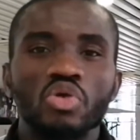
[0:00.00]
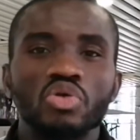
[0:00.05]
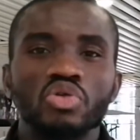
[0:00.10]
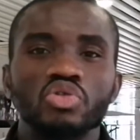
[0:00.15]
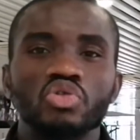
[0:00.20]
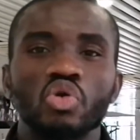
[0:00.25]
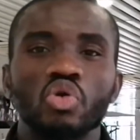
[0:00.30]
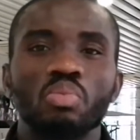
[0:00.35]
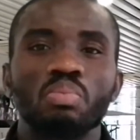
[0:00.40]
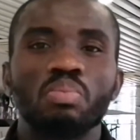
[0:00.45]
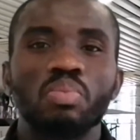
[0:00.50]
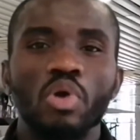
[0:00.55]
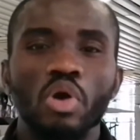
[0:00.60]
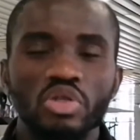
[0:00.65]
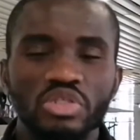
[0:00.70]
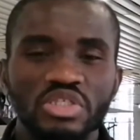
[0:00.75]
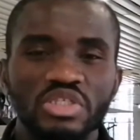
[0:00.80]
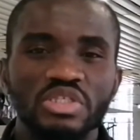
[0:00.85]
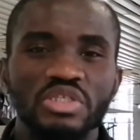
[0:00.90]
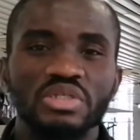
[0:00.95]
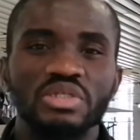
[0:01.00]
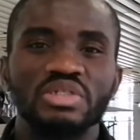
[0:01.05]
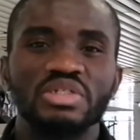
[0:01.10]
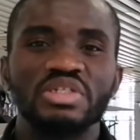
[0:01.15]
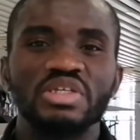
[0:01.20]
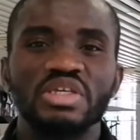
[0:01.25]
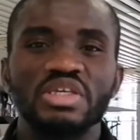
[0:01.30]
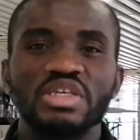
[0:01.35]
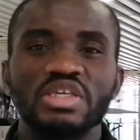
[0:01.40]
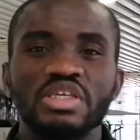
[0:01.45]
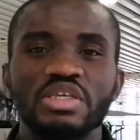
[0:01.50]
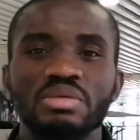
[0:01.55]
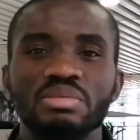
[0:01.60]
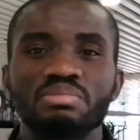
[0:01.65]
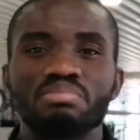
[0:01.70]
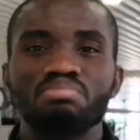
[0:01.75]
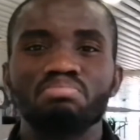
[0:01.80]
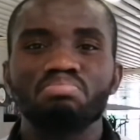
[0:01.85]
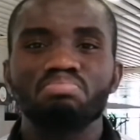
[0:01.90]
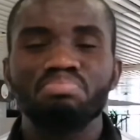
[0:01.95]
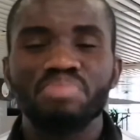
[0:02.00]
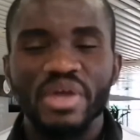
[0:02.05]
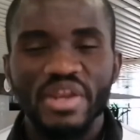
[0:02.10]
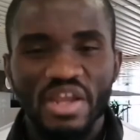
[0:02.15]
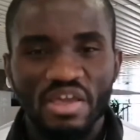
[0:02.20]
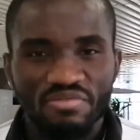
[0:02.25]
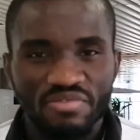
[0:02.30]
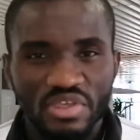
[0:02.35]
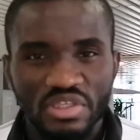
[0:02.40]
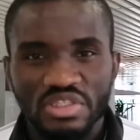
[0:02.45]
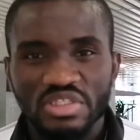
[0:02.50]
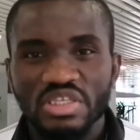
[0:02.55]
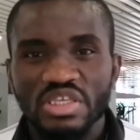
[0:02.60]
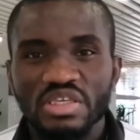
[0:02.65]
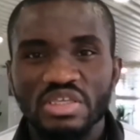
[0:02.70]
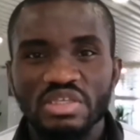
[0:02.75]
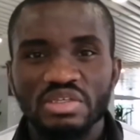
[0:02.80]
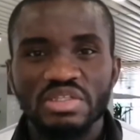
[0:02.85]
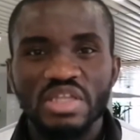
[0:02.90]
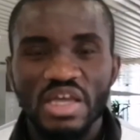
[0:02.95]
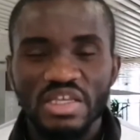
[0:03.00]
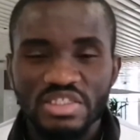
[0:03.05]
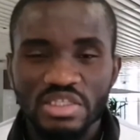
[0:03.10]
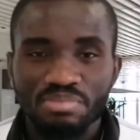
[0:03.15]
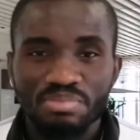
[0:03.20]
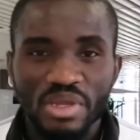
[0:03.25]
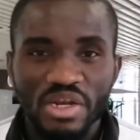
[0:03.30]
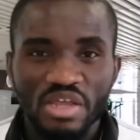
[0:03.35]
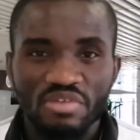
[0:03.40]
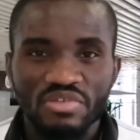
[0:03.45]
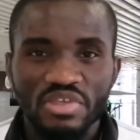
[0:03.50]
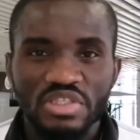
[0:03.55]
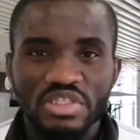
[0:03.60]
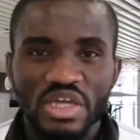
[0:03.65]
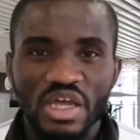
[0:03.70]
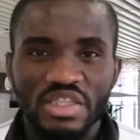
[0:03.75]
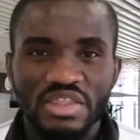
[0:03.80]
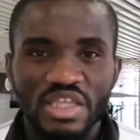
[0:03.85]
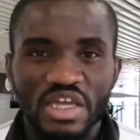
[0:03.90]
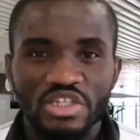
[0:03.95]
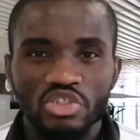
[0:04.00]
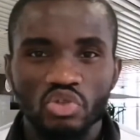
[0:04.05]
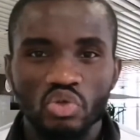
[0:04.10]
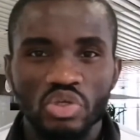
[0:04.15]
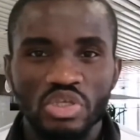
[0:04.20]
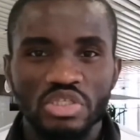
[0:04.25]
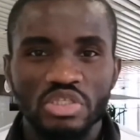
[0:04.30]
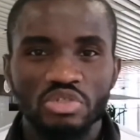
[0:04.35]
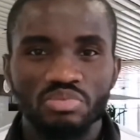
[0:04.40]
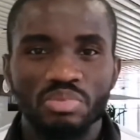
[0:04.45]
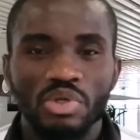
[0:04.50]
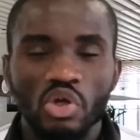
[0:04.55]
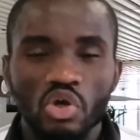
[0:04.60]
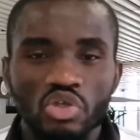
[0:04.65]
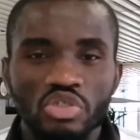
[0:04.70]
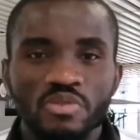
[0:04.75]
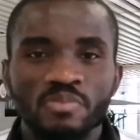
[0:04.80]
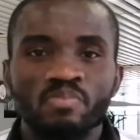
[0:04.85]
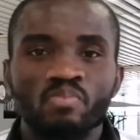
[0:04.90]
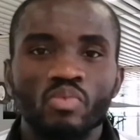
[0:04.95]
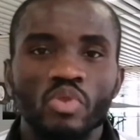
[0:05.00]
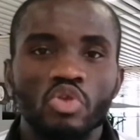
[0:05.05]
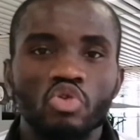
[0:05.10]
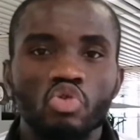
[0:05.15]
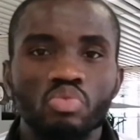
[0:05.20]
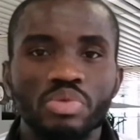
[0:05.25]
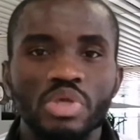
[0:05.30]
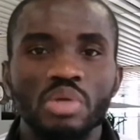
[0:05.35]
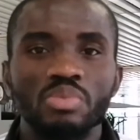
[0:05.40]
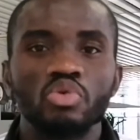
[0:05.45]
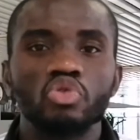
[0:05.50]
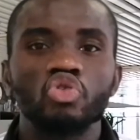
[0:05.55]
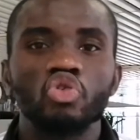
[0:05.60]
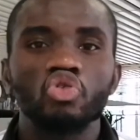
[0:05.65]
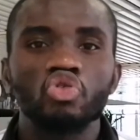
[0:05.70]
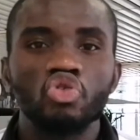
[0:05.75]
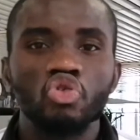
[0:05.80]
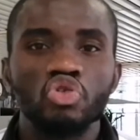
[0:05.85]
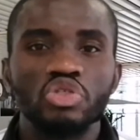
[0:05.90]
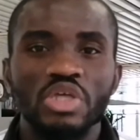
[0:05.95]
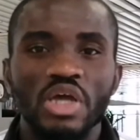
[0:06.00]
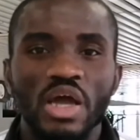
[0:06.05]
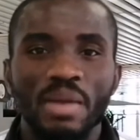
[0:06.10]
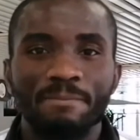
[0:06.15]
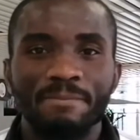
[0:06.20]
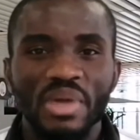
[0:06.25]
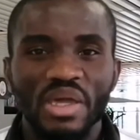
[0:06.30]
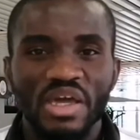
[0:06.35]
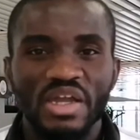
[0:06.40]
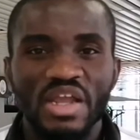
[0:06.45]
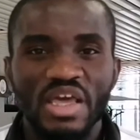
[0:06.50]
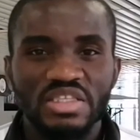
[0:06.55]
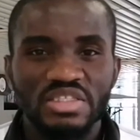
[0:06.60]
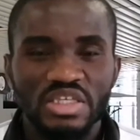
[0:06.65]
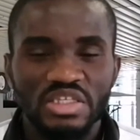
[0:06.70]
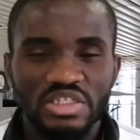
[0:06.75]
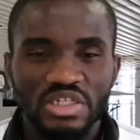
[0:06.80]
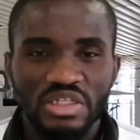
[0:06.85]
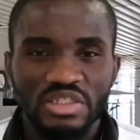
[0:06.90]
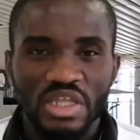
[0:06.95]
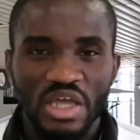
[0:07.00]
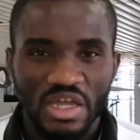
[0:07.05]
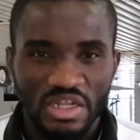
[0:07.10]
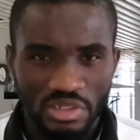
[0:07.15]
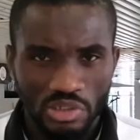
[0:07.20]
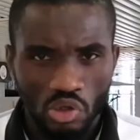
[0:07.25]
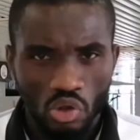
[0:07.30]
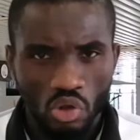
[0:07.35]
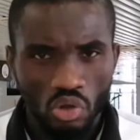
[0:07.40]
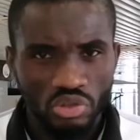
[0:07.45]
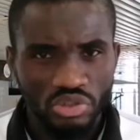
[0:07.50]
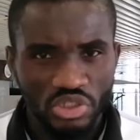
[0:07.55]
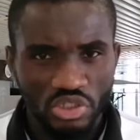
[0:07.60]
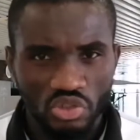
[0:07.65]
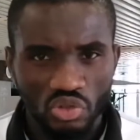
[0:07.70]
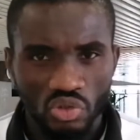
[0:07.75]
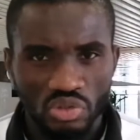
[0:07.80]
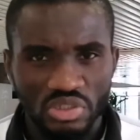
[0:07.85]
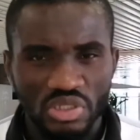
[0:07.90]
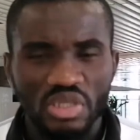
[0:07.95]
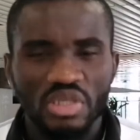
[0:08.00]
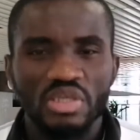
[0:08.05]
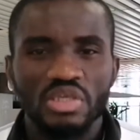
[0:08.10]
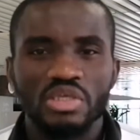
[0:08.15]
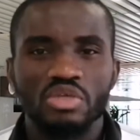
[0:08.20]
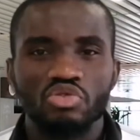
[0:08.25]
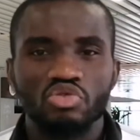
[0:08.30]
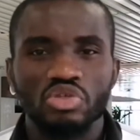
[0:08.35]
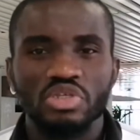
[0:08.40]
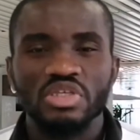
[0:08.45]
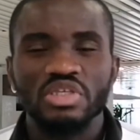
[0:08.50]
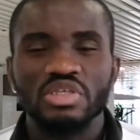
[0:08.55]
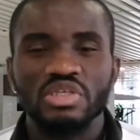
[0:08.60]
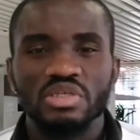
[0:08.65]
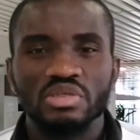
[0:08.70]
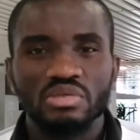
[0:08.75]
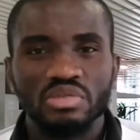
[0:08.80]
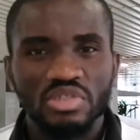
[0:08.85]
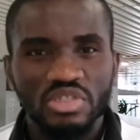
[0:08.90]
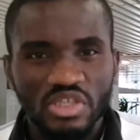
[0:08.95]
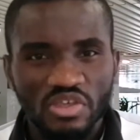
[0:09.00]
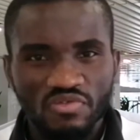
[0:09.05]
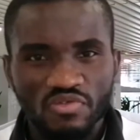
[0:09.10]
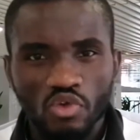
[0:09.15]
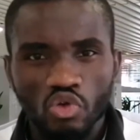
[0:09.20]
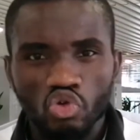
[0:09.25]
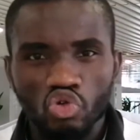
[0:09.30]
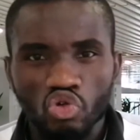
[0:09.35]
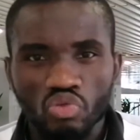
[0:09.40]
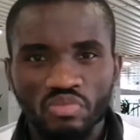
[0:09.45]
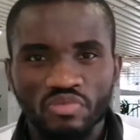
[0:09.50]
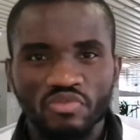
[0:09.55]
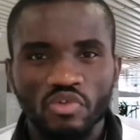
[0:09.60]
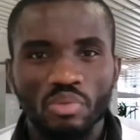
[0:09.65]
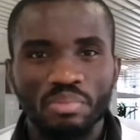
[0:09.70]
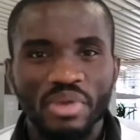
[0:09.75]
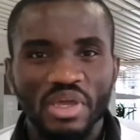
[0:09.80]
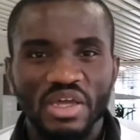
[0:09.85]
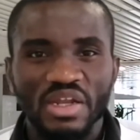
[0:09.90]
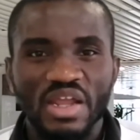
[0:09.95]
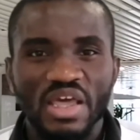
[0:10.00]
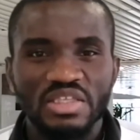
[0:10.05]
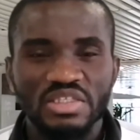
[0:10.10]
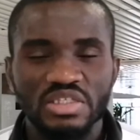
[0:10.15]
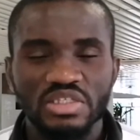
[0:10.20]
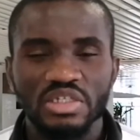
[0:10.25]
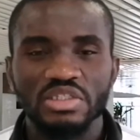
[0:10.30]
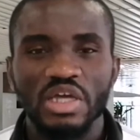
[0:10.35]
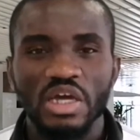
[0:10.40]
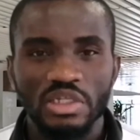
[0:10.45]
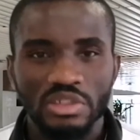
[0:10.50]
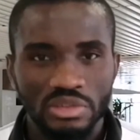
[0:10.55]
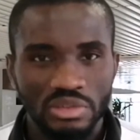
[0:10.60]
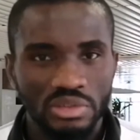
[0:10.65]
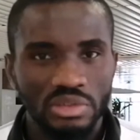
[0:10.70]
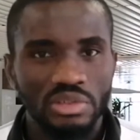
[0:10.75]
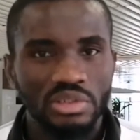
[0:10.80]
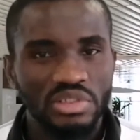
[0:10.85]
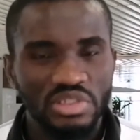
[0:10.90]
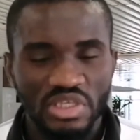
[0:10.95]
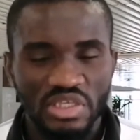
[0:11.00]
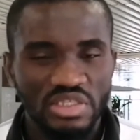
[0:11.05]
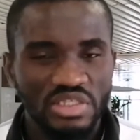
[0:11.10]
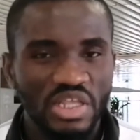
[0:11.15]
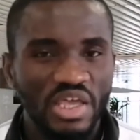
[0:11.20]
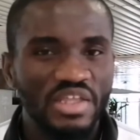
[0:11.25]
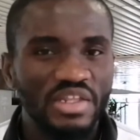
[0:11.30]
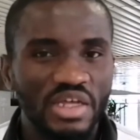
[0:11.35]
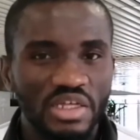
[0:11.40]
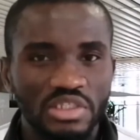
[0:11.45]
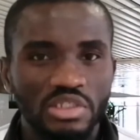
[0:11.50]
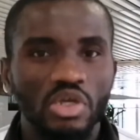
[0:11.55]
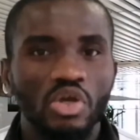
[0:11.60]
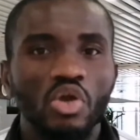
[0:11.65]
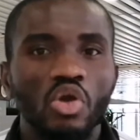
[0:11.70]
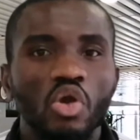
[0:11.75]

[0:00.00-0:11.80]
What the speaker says: So, but that's the benefit attached to it, because you'll be able to use mechanization and all the sort. It will give you room for mechanization and things like that.